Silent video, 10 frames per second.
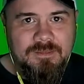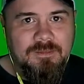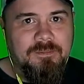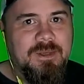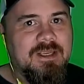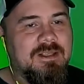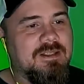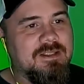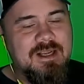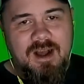
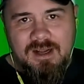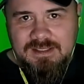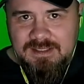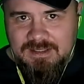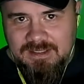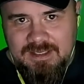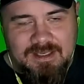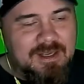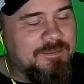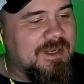It's constantly
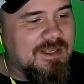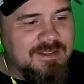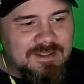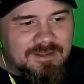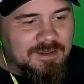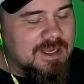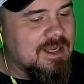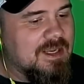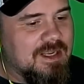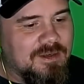getting updates and
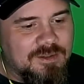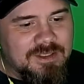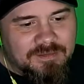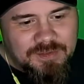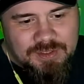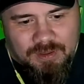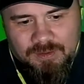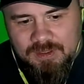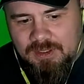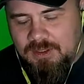new stuff.
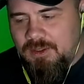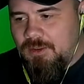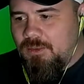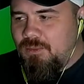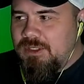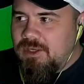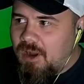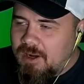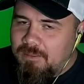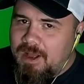So when we
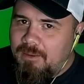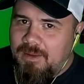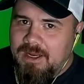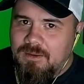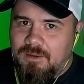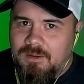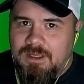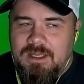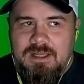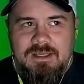talk about, Michael,
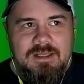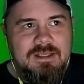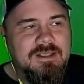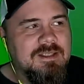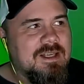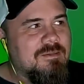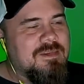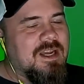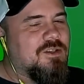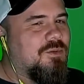that the Steam
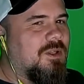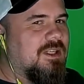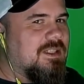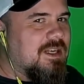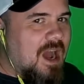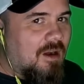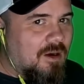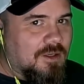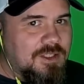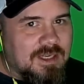Deck's really not
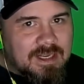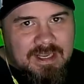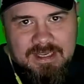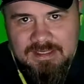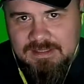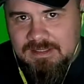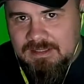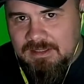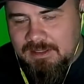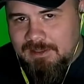Arch, it
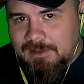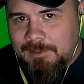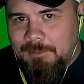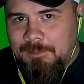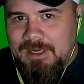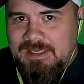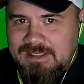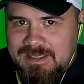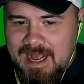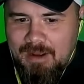is, but
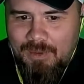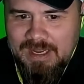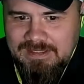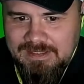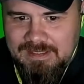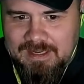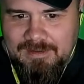it's not. Why is it not?